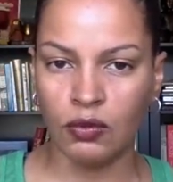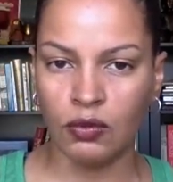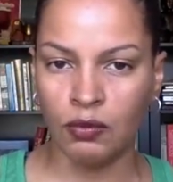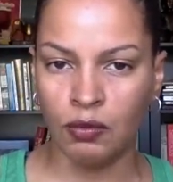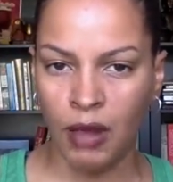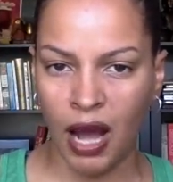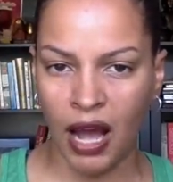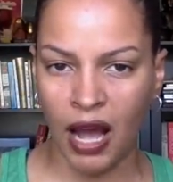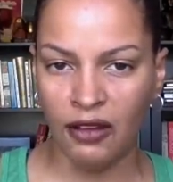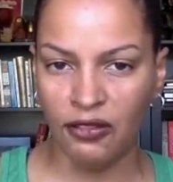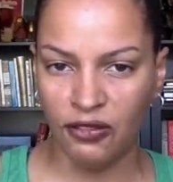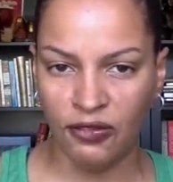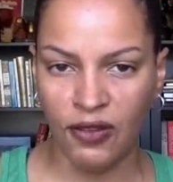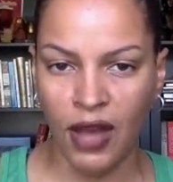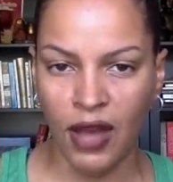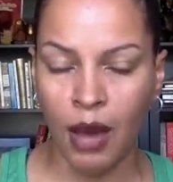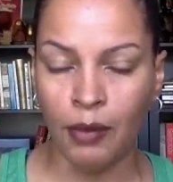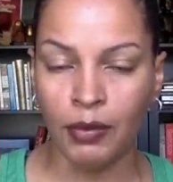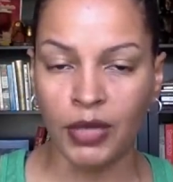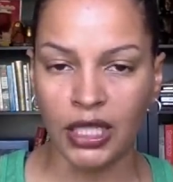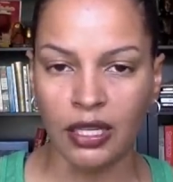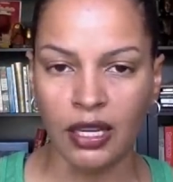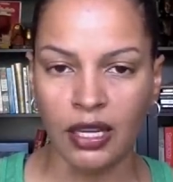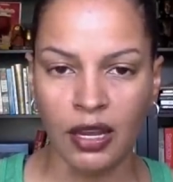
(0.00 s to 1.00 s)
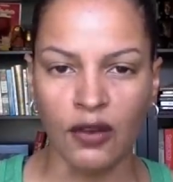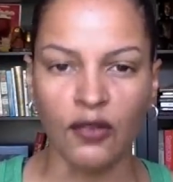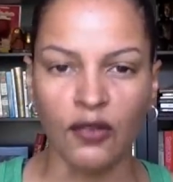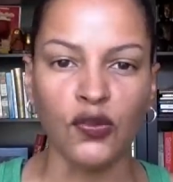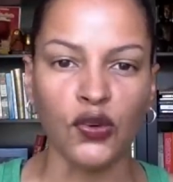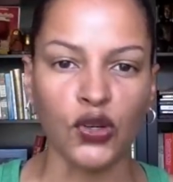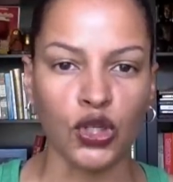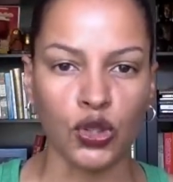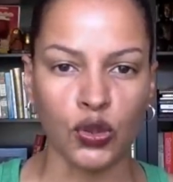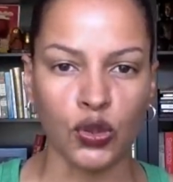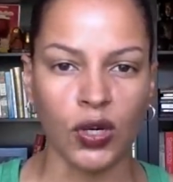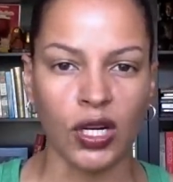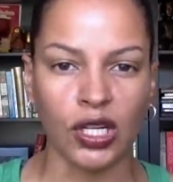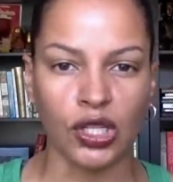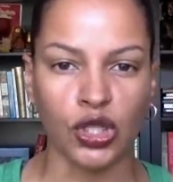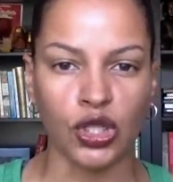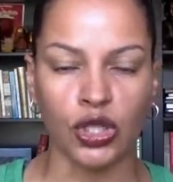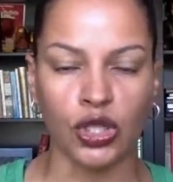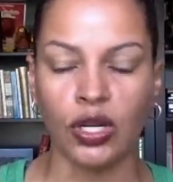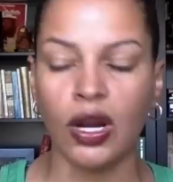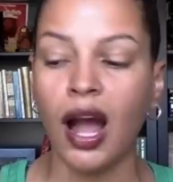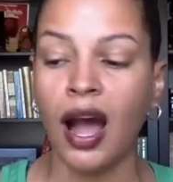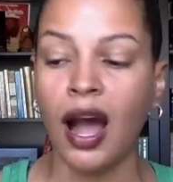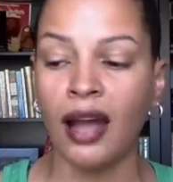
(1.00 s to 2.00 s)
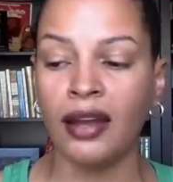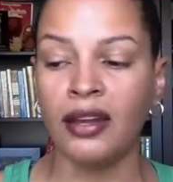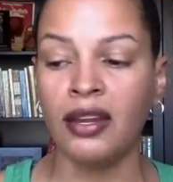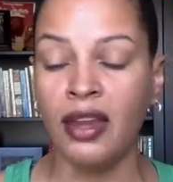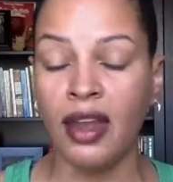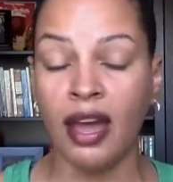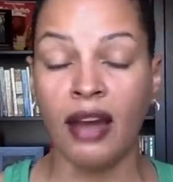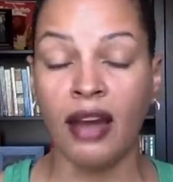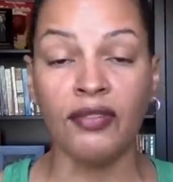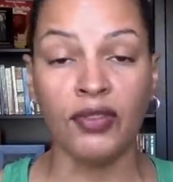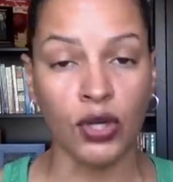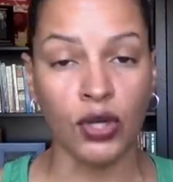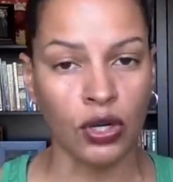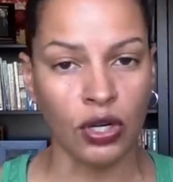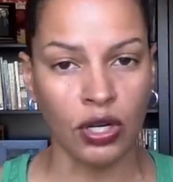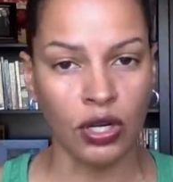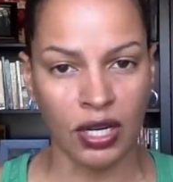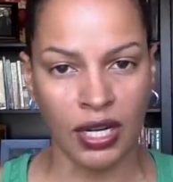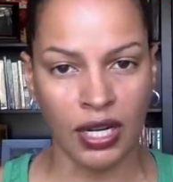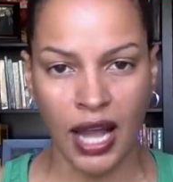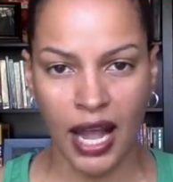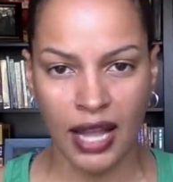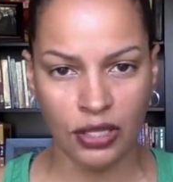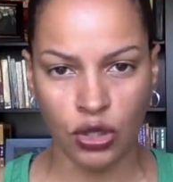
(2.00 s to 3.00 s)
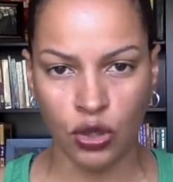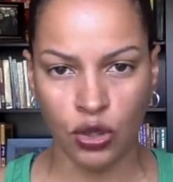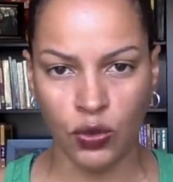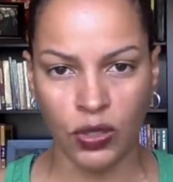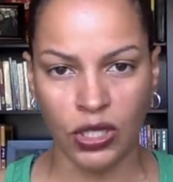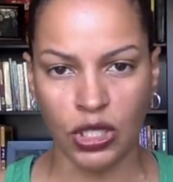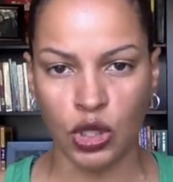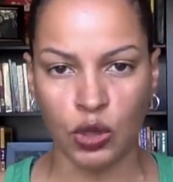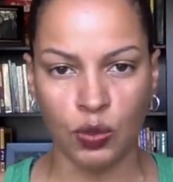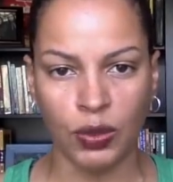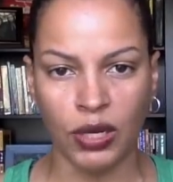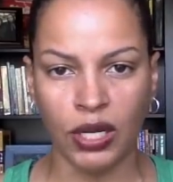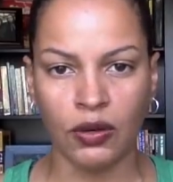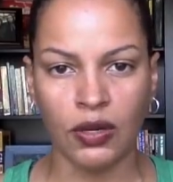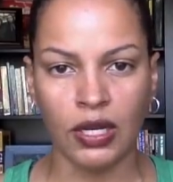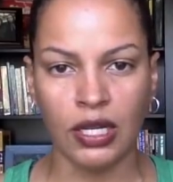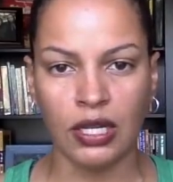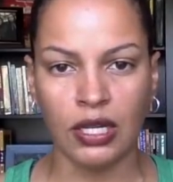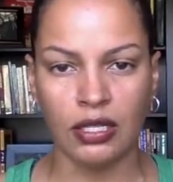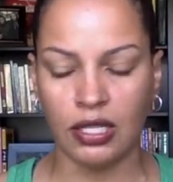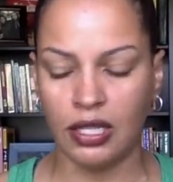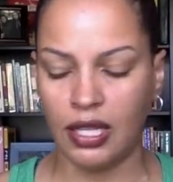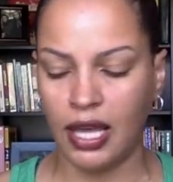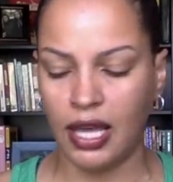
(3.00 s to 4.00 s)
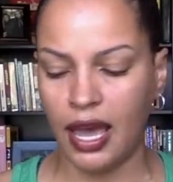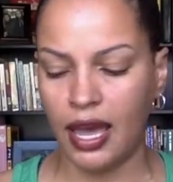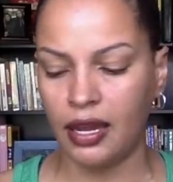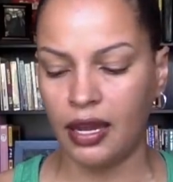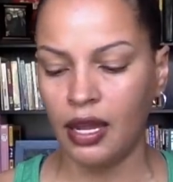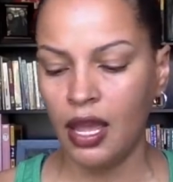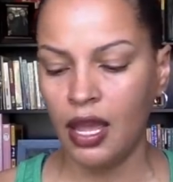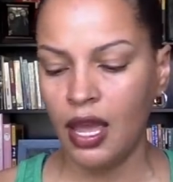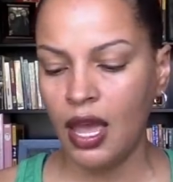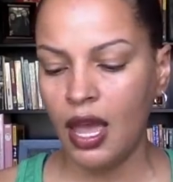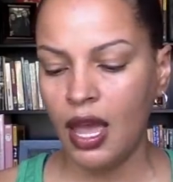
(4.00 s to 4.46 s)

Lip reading: my family infrastructure, I never got to experience that.